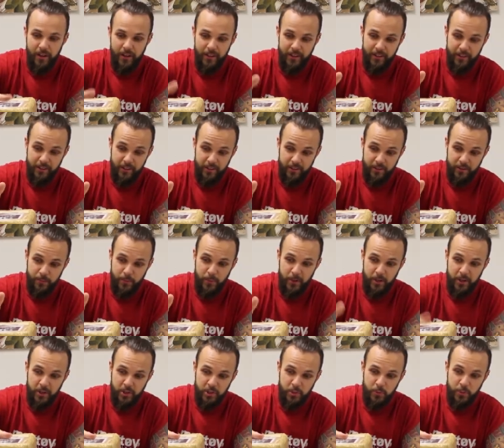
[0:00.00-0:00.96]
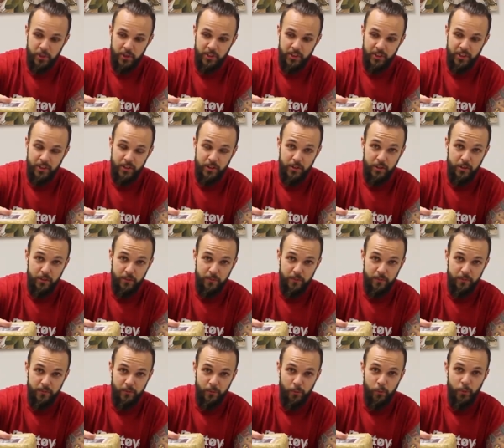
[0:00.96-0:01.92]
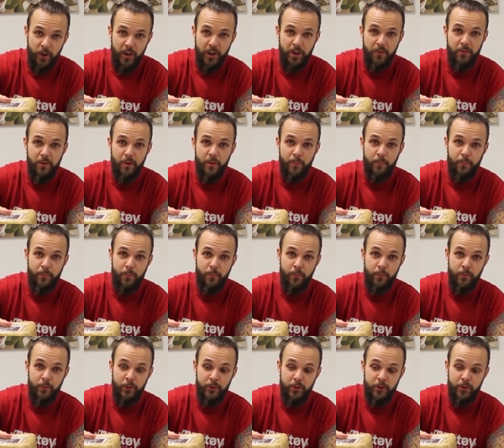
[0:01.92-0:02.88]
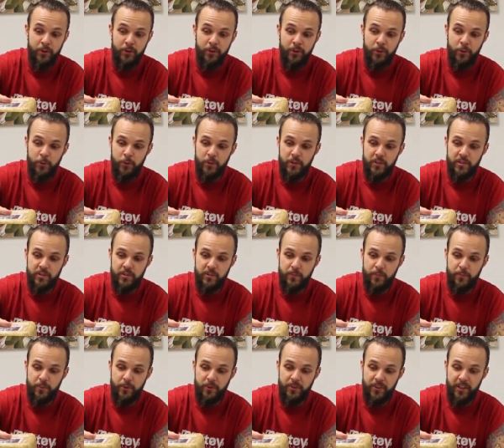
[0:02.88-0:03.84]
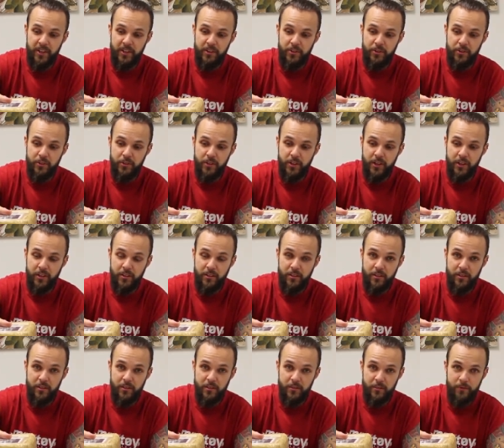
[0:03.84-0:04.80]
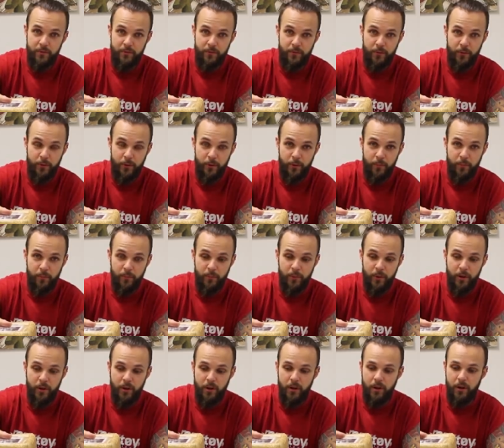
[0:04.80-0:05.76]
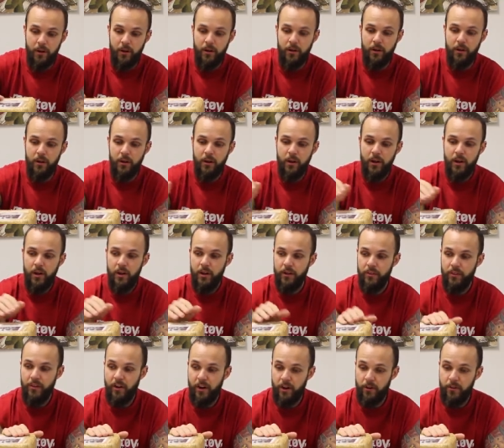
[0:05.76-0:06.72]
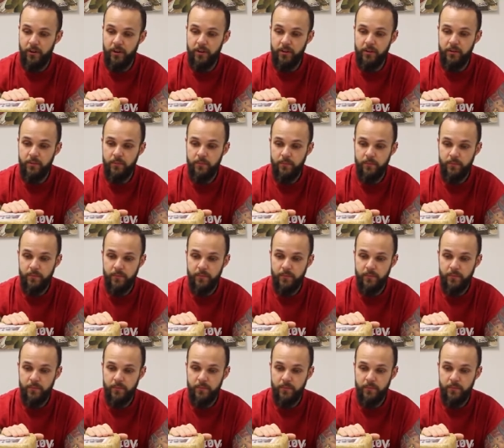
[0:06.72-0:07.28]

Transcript: In this box right here we have the newest Predator kit from Narin.